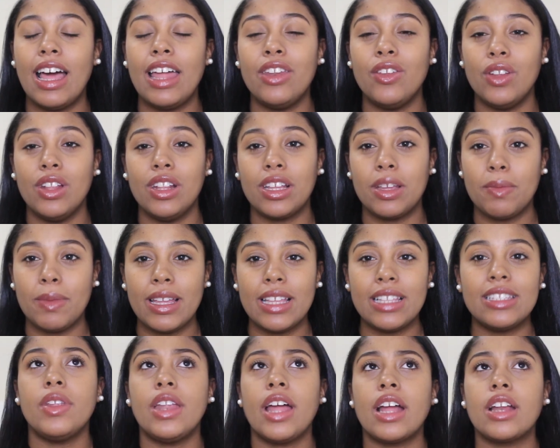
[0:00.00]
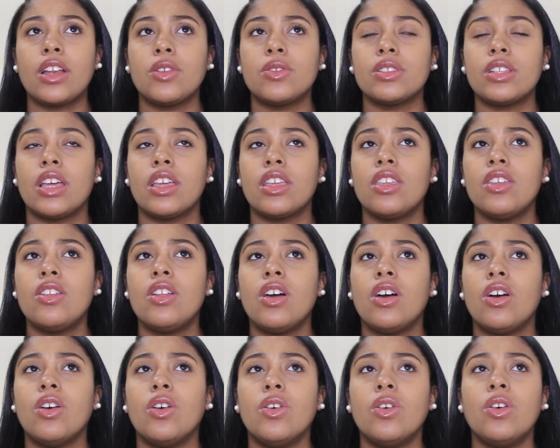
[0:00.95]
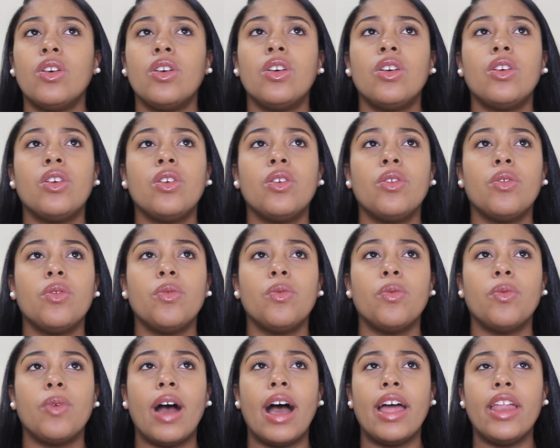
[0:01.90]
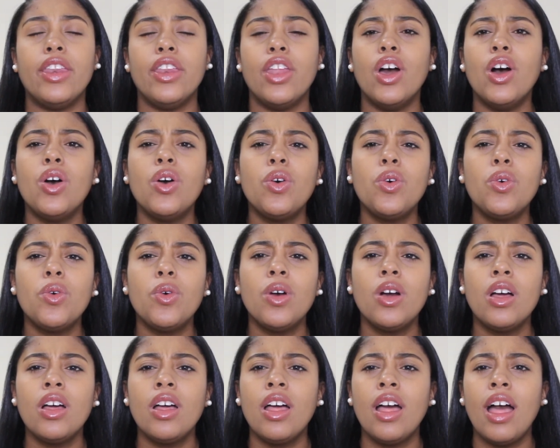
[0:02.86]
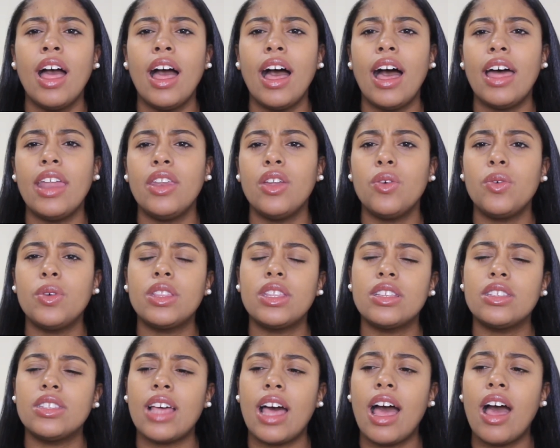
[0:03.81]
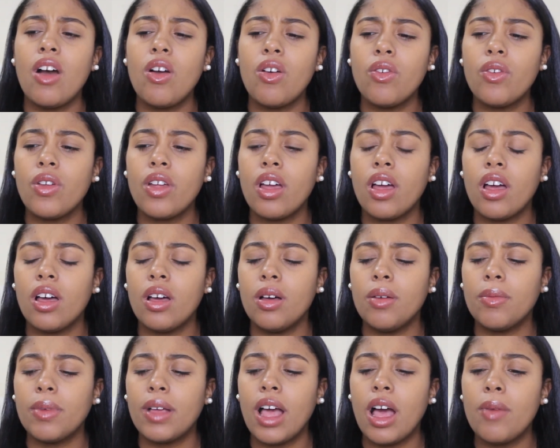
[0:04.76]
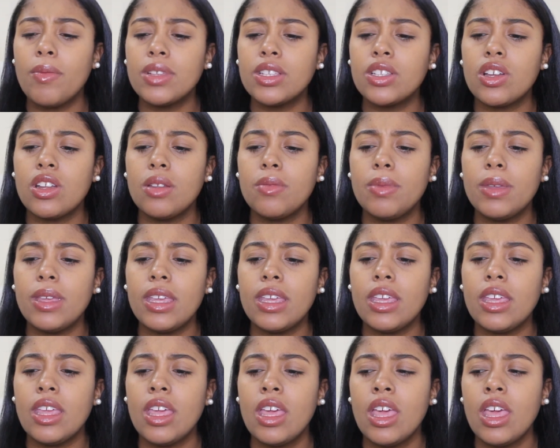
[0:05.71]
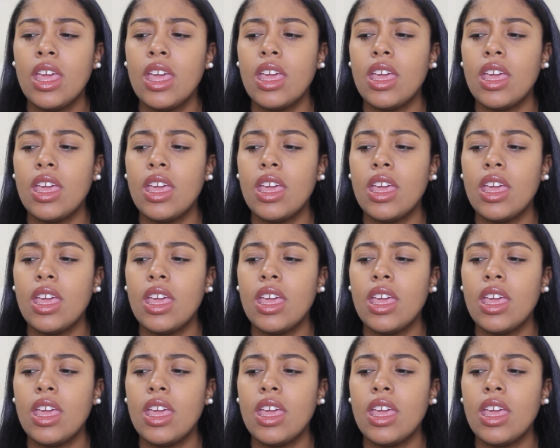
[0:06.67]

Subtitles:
I know they look a mess. The doctor was like, you know, I know what this outcome is going to be.